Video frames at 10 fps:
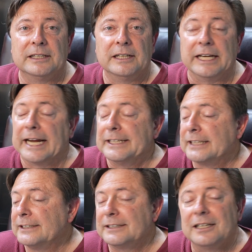And as
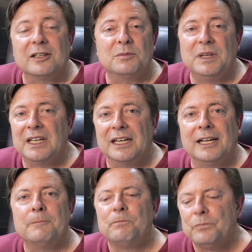I said at the
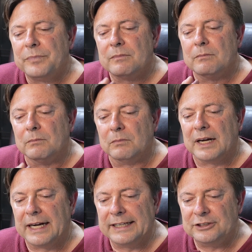beginning,
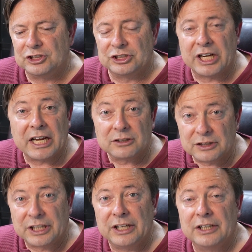my channel
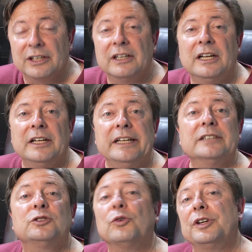here
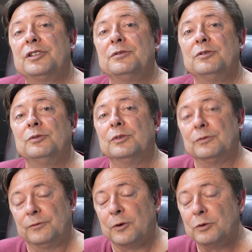is going to
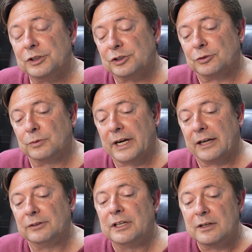focus
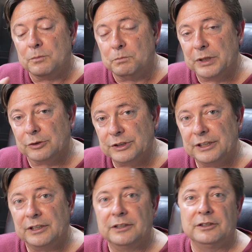around
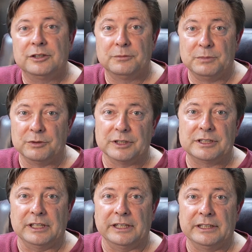building
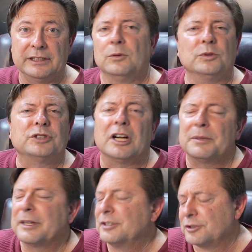community. We'll talk
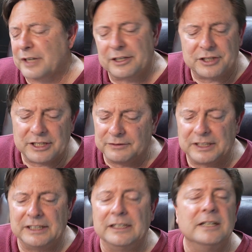about the strategy of
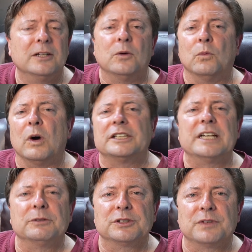getting watch
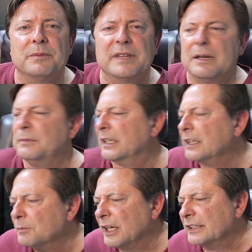hours from them,
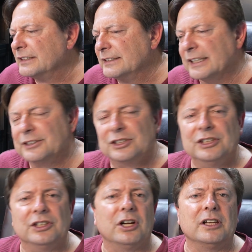getting monetization
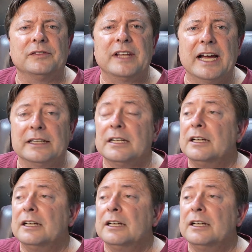and all of that.